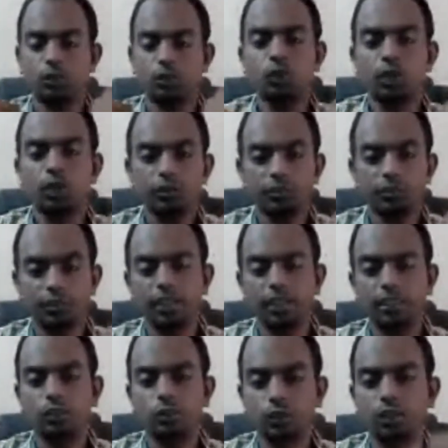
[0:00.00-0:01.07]
The sooner we find
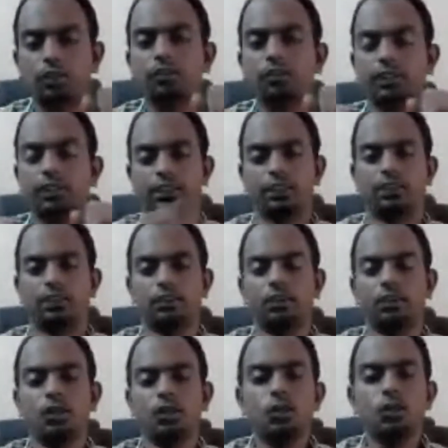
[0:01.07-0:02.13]
it, the sooner we fix it.
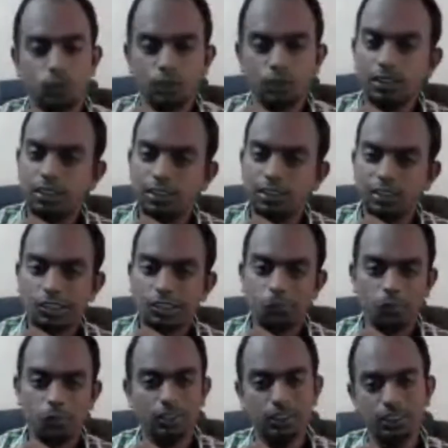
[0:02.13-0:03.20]
So there's an interesting
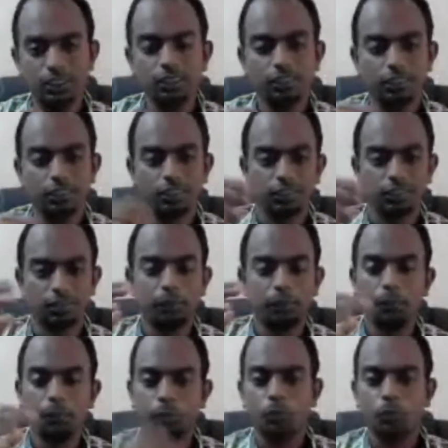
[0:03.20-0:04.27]
project in
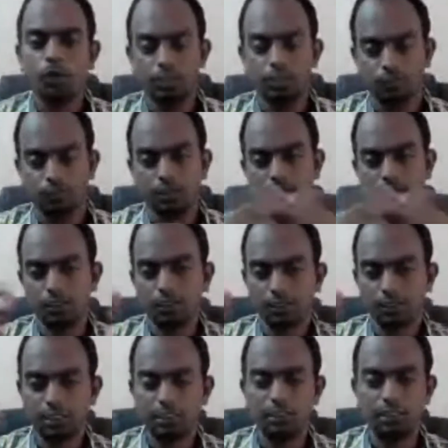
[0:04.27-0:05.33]
BMW as well.
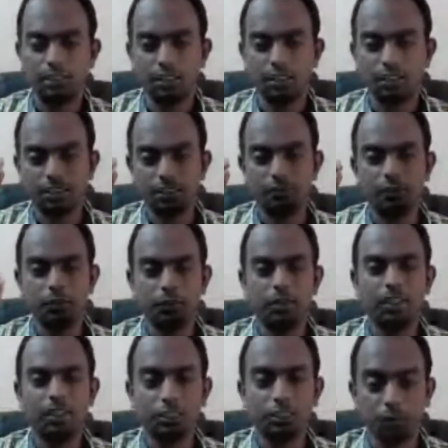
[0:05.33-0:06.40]
Such cars have been made,
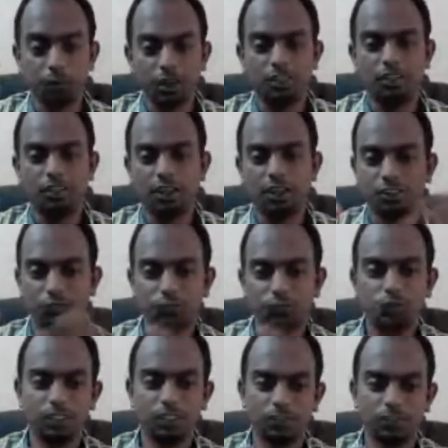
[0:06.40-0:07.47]
smart cars
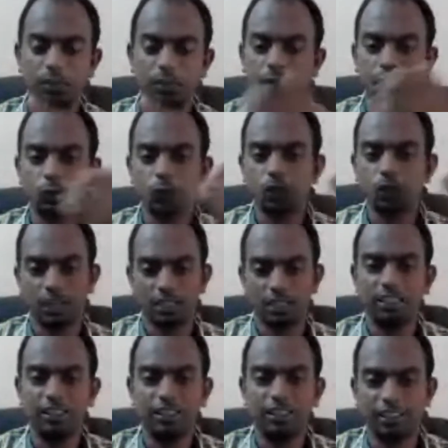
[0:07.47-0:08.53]
futures. Maybe Google already did
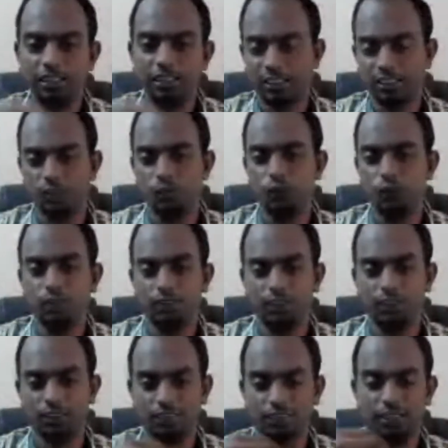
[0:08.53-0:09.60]
it in their own
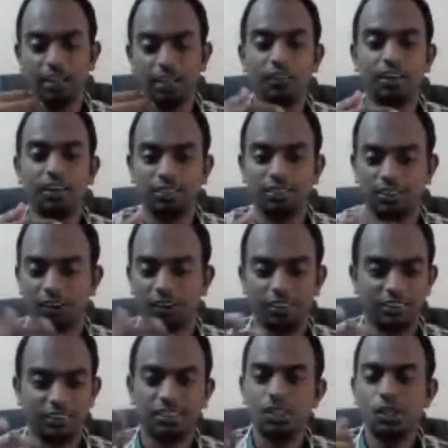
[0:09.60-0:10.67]
driverless cars,
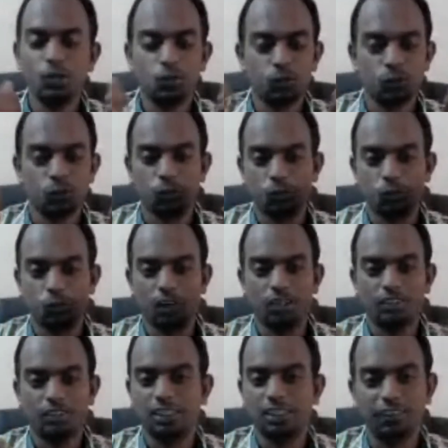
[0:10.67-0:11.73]
so cars
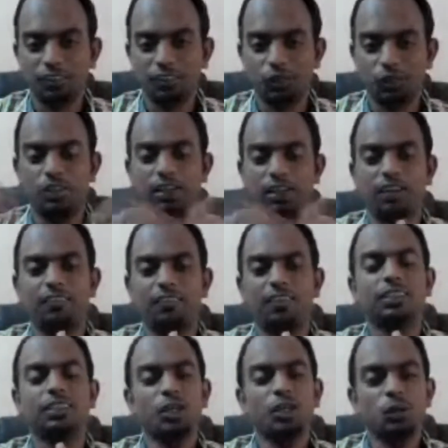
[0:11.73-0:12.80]
driving without drivers.
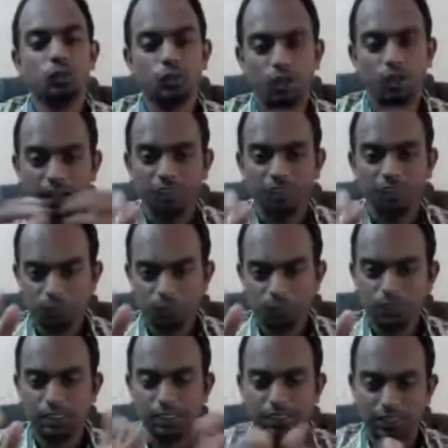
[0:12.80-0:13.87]
So kind of
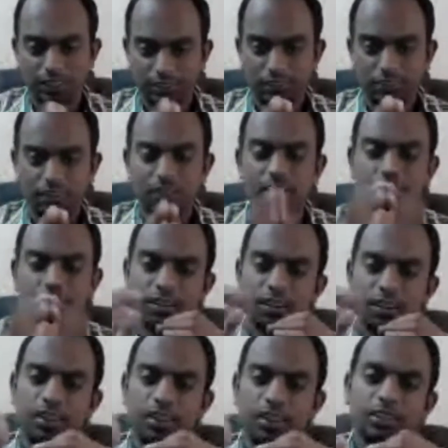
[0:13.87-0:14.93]
projects, that is,
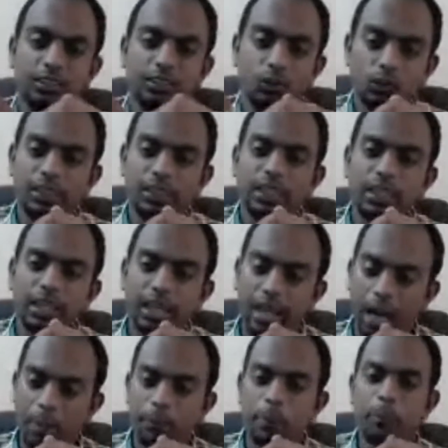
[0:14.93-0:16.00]
those data can be
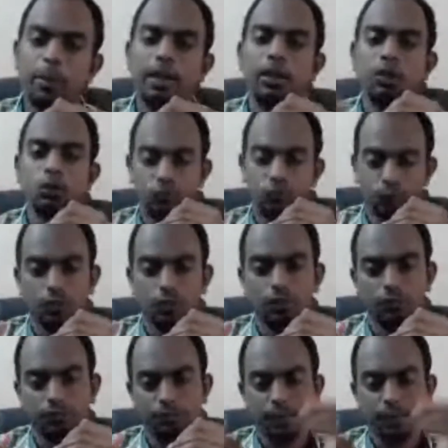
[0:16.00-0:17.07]
made useful,
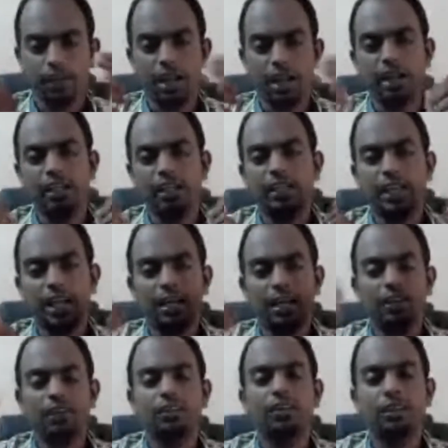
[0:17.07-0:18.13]
and it
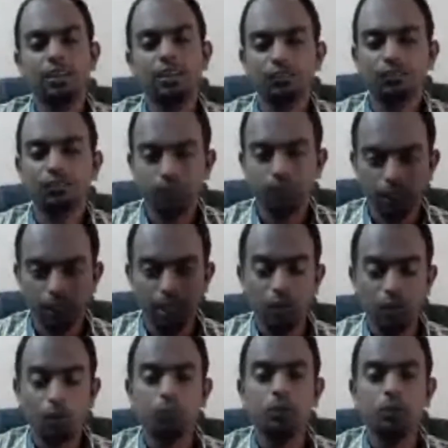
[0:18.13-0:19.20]
can give
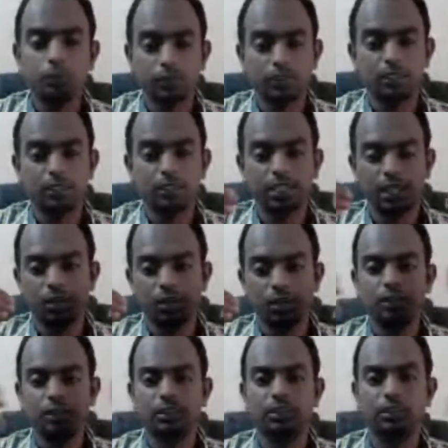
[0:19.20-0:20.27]
enormous business and
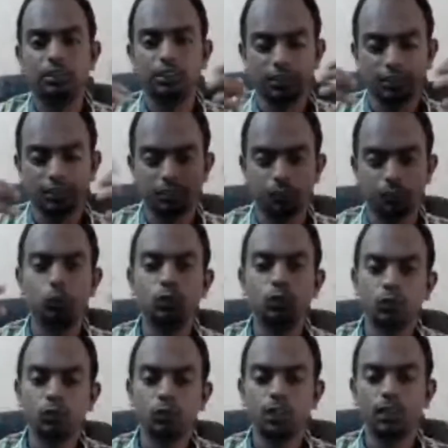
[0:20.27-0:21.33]
enormous
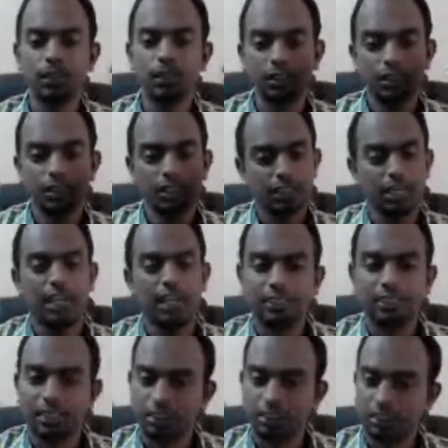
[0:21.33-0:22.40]
boost to the
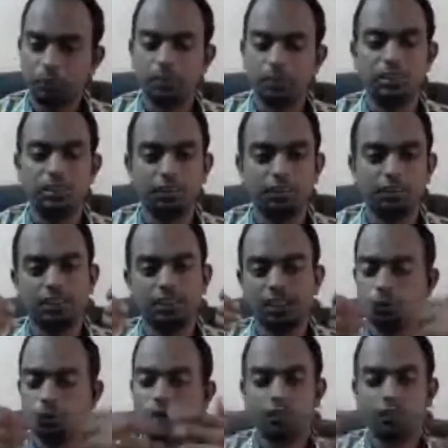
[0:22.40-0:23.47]
clients, customer service,
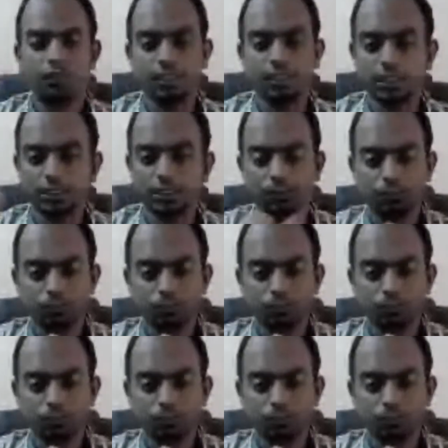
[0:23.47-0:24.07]
and whatever it is.